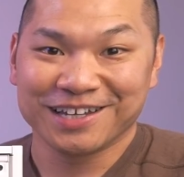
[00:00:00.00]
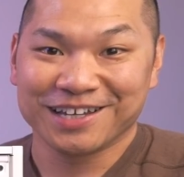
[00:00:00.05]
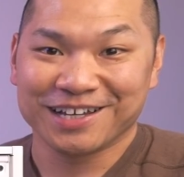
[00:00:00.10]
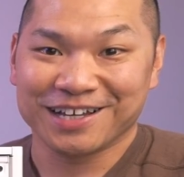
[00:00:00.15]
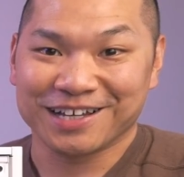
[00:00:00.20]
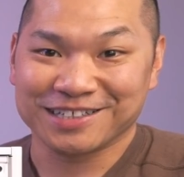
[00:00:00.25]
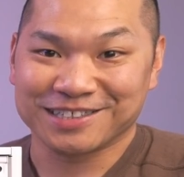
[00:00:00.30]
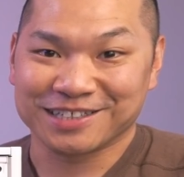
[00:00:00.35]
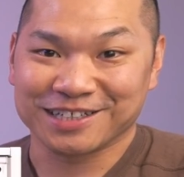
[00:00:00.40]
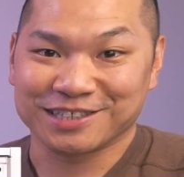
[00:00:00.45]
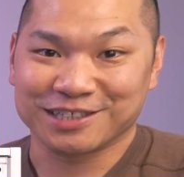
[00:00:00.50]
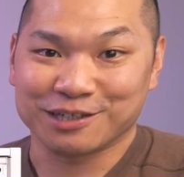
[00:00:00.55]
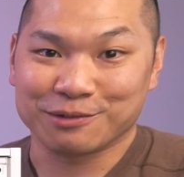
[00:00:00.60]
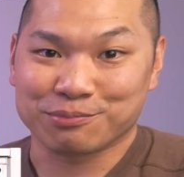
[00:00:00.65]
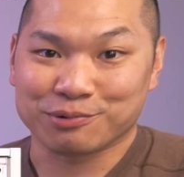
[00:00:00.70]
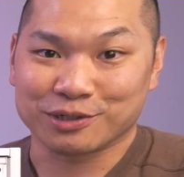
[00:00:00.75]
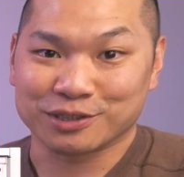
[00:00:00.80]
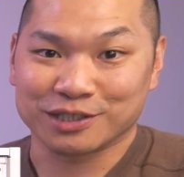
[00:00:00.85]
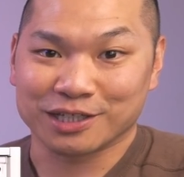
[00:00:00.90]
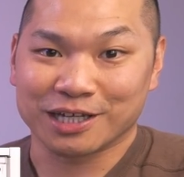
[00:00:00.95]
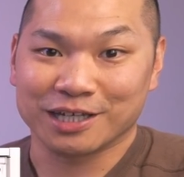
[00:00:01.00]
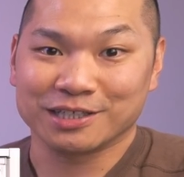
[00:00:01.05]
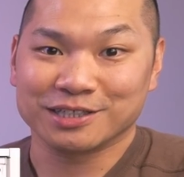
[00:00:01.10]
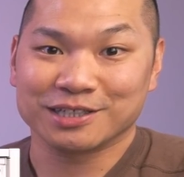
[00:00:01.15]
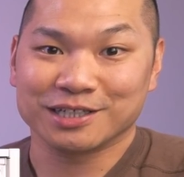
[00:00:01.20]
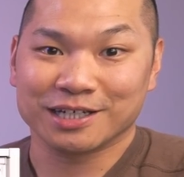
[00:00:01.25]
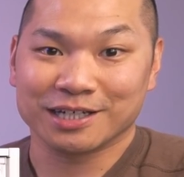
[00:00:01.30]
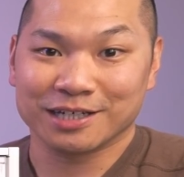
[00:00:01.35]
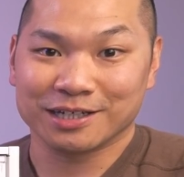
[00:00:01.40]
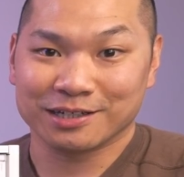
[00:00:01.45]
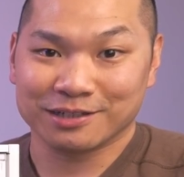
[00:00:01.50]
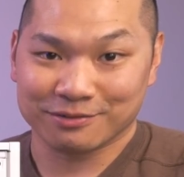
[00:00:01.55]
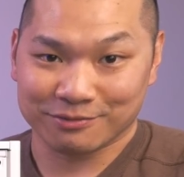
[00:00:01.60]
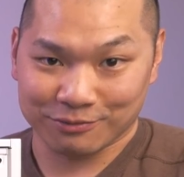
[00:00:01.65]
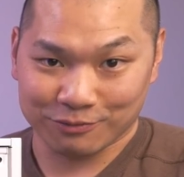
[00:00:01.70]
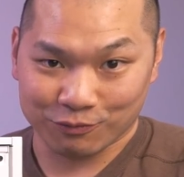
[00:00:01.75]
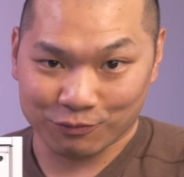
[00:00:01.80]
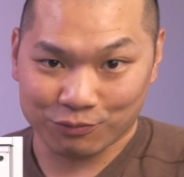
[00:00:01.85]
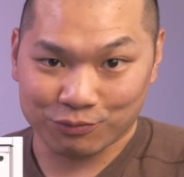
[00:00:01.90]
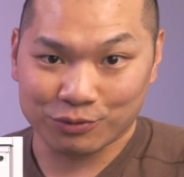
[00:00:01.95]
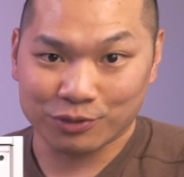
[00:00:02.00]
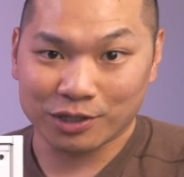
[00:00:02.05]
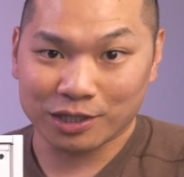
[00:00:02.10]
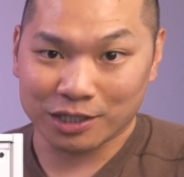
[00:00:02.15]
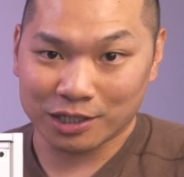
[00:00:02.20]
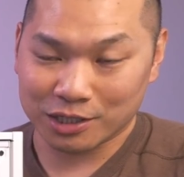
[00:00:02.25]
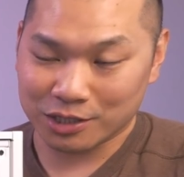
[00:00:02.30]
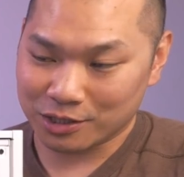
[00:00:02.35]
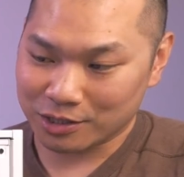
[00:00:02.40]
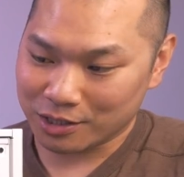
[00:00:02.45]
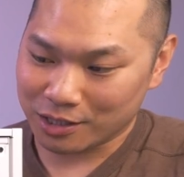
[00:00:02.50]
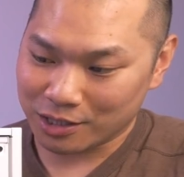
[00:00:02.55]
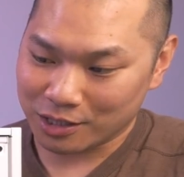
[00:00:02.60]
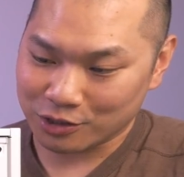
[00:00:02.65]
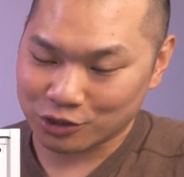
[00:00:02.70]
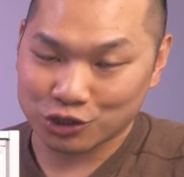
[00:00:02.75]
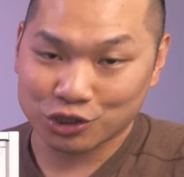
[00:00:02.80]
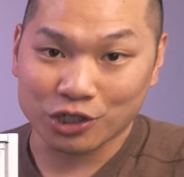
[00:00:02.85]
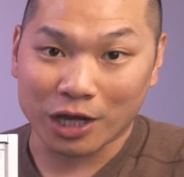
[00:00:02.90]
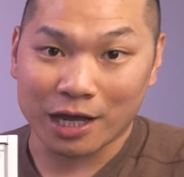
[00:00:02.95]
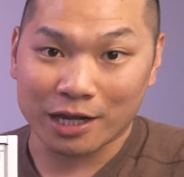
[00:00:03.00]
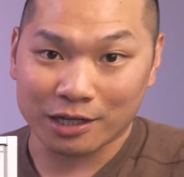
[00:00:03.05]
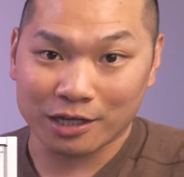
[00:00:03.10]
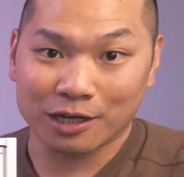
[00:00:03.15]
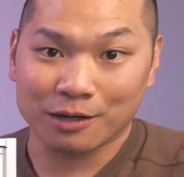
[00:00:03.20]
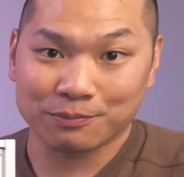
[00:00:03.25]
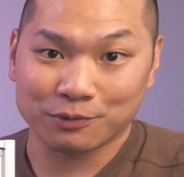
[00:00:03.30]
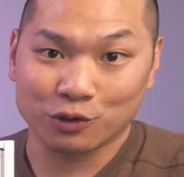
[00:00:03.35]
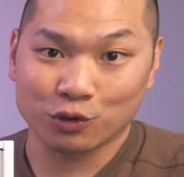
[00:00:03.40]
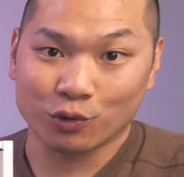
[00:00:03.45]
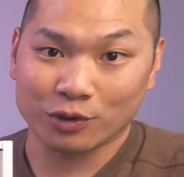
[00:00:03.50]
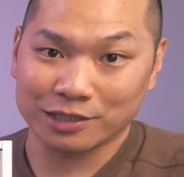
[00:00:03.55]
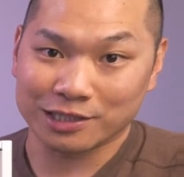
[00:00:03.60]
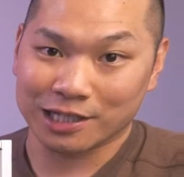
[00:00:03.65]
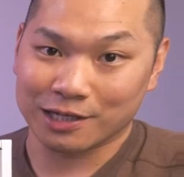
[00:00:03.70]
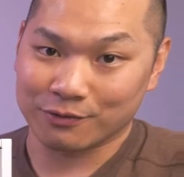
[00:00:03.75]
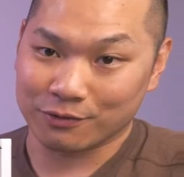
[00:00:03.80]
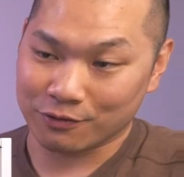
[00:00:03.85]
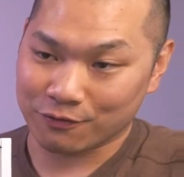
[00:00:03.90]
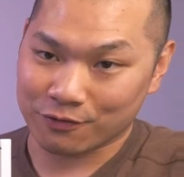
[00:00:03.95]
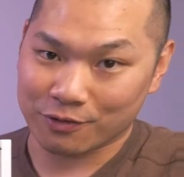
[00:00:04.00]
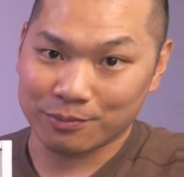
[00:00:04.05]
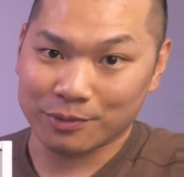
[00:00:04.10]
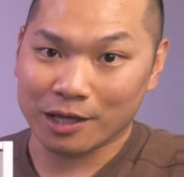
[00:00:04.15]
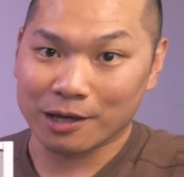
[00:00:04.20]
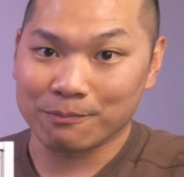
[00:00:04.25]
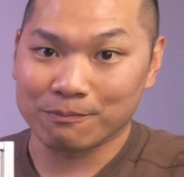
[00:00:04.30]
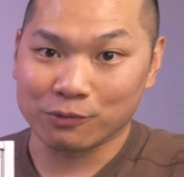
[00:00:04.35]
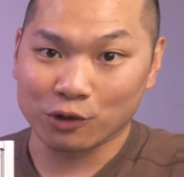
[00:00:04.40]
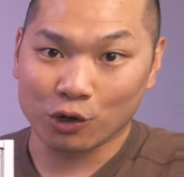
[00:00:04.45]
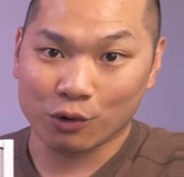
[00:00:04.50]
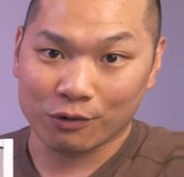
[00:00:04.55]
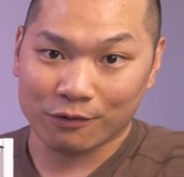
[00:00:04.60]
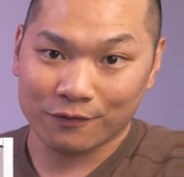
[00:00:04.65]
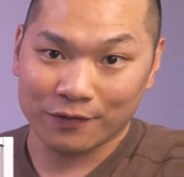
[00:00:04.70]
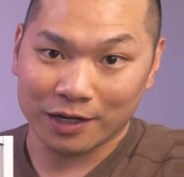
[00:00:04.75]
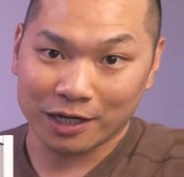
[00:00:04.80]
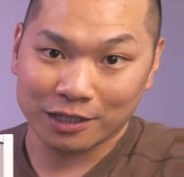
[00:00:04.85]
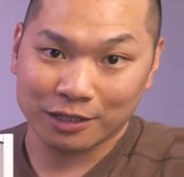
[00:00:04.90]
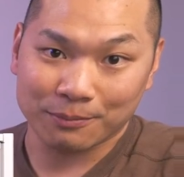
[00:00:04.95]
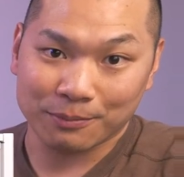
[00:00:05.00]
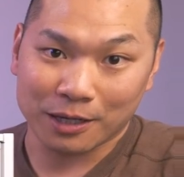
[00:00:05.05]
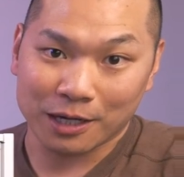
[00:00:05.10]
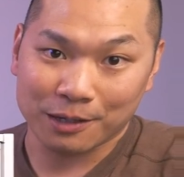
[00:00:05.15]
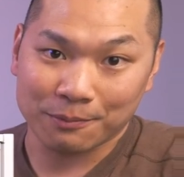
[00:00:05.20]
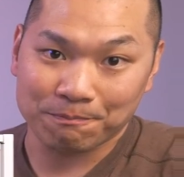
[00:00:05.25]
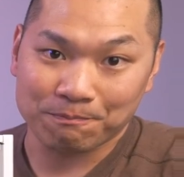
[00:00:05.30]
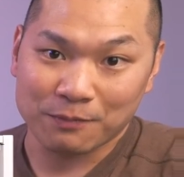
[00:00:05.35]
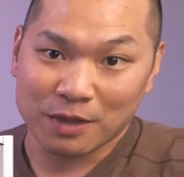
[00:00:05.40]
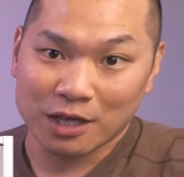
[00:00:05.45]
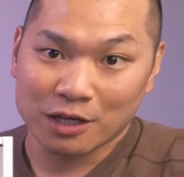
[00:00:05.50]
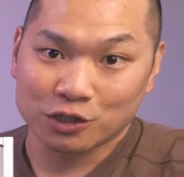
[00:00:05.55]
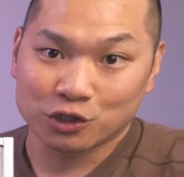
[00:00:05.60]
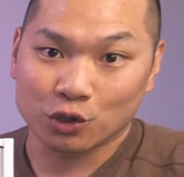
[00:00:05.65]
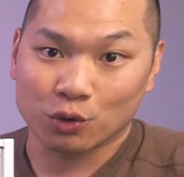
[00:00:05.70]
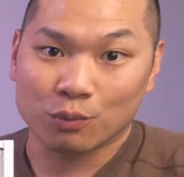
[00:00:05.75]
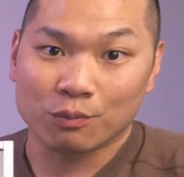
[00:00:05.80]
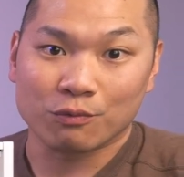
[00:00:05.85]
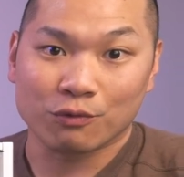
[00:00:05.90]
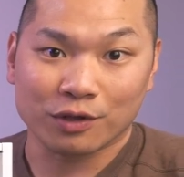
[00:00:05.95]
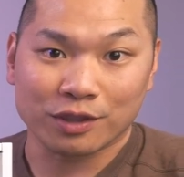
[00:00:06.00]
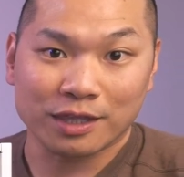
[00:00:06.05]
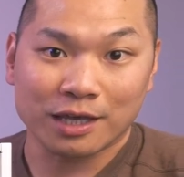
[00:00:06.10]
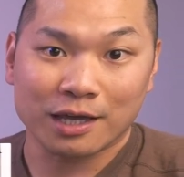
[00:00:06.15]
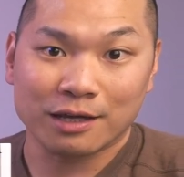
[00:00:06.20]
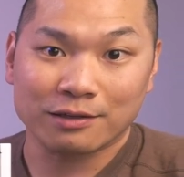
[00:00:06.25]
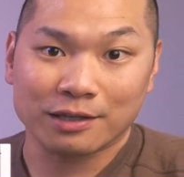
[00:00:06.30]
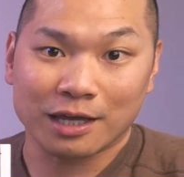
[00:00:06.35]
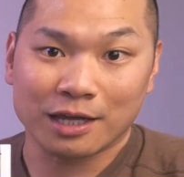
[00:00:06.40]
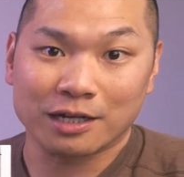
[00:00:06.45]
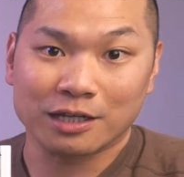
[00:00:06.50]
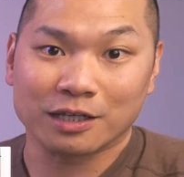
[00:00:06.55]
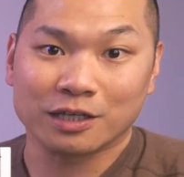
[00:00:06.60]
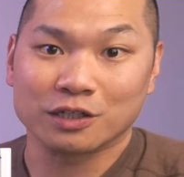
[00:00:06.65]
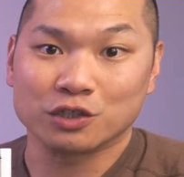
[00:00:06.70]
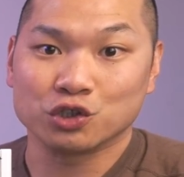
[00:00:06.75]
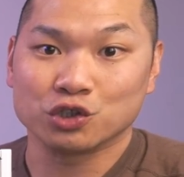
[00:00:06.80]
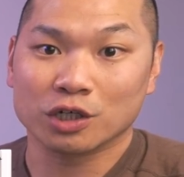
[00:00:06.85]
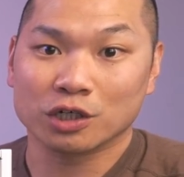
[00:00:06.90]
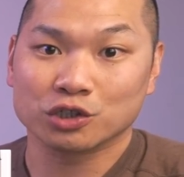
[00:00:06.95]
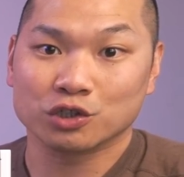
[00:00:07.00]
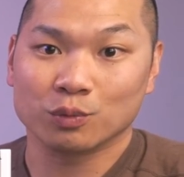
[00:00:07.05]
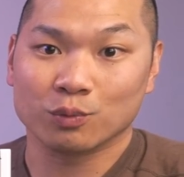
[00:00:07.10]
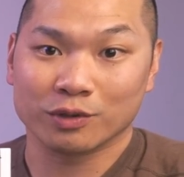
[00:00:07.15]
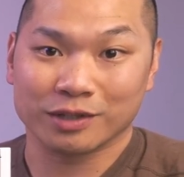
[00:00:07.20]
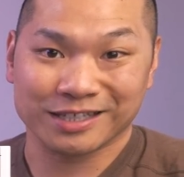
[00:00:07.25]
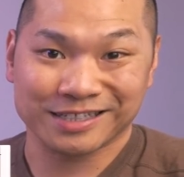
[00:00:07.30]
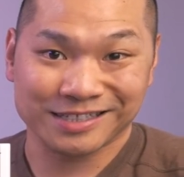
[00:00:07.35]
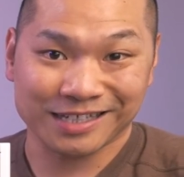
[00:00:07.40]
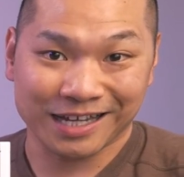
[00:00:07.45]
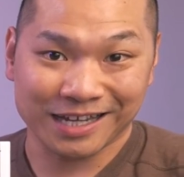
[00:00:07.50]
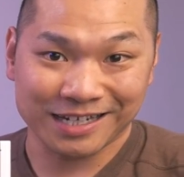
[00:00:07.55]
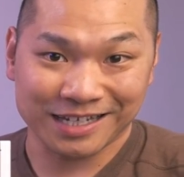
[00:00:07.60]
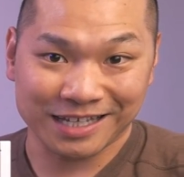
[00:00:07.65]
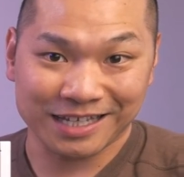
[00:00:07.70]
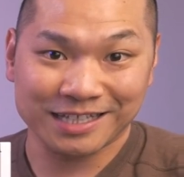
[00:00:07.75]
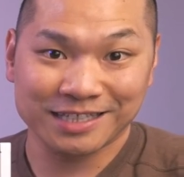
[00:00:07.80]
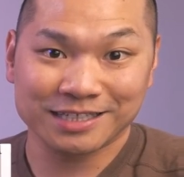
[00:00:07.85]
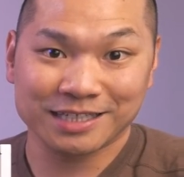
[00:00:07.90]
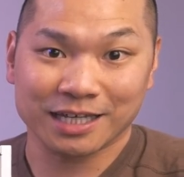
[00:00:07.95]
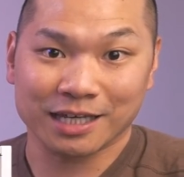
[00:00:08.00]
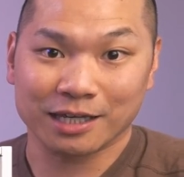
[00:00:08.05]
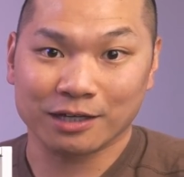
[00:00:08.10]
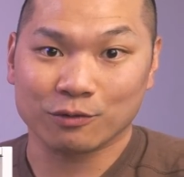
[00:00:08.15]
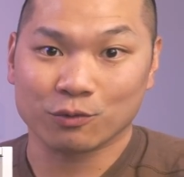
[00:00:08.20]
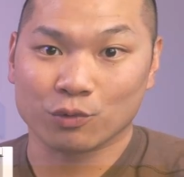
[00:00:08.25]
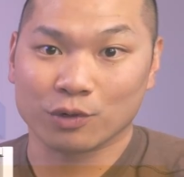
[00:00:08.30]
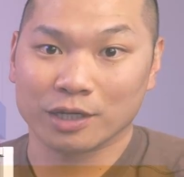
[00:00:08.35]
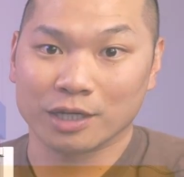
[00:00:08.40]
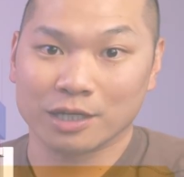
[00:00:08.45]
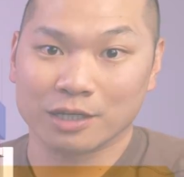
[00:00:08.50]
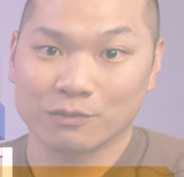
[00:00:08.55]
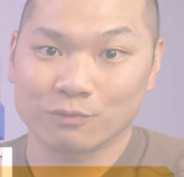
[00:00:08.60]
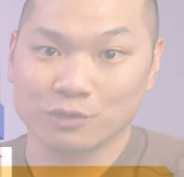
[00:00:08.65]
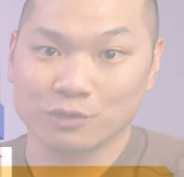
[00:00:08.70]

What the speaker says: 60% really shot up the noise level from the blower fan at the bottom. So with that, and in conjunction with the side intake, we're getting